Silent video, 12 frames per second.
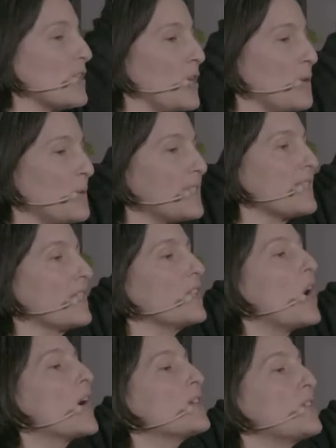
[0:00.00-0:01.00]
ago, was the
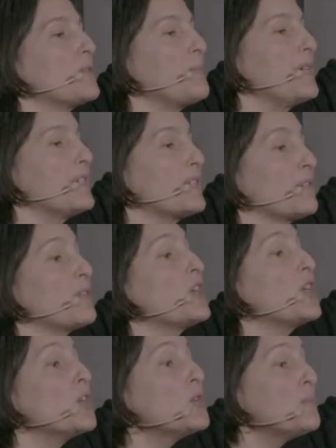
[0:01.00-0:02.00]
largest piece of
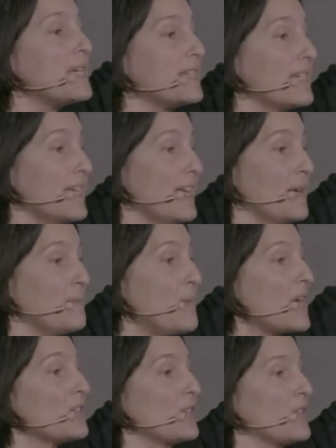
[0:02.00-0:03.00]
human
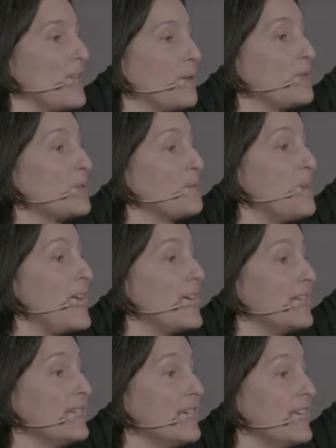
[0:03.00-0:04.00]
muscle that was
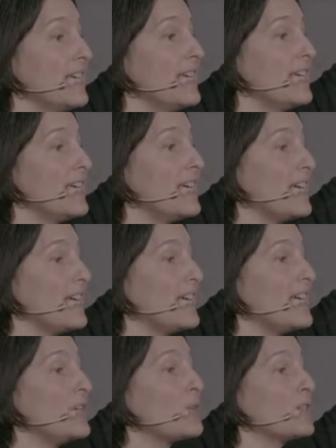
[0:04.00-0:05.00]
made
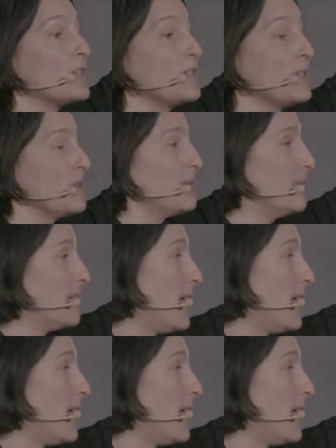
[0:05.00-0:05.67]
in order to,